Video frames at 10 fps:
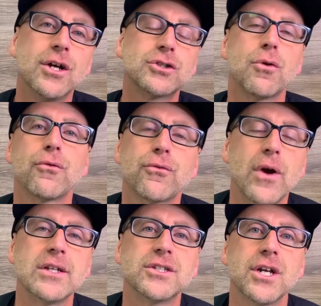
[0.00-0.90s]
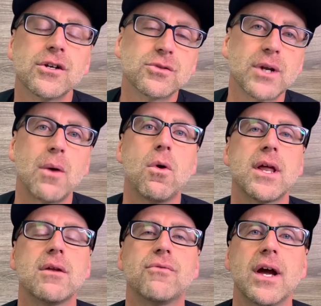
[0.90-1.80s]
So, friends, here's what I want to
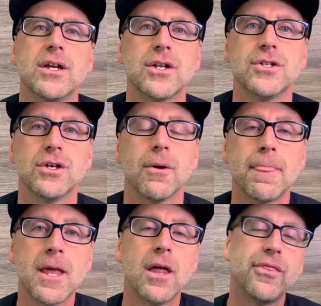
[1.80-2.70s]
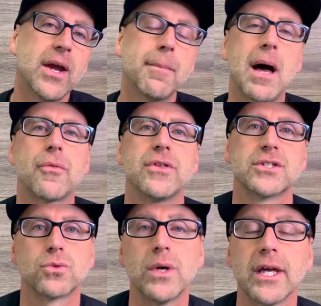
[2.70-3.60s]
invite you to do think about
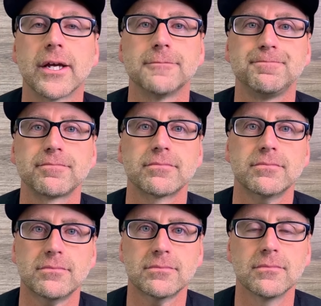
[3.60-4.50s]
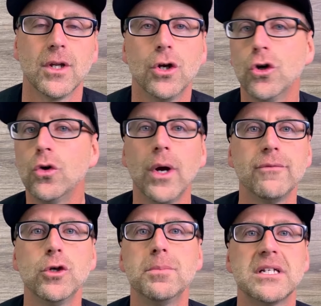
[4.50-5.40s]
this week. Who have
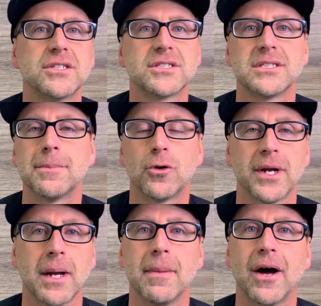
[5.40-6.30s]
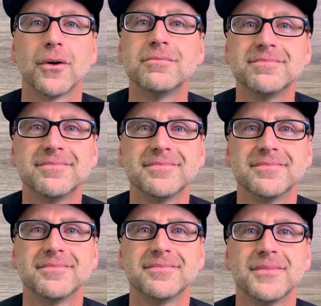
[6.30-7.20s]
you been simmering about?
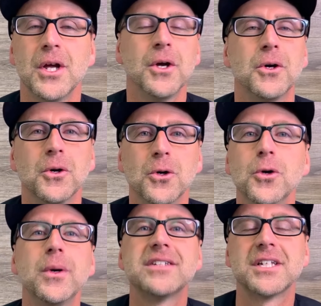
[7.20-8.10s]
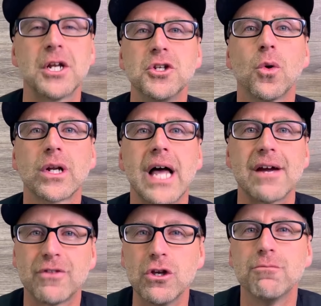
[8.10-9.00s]
who is it in your life
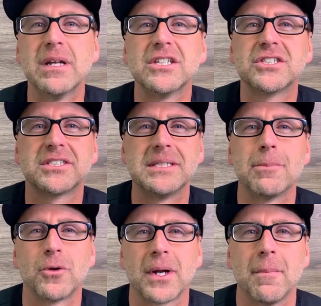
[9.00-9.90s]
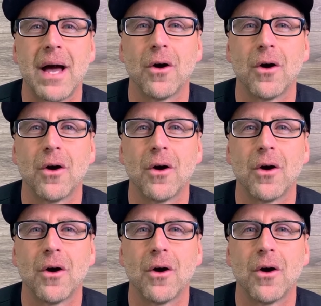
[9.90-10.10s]
that you've been simmering about?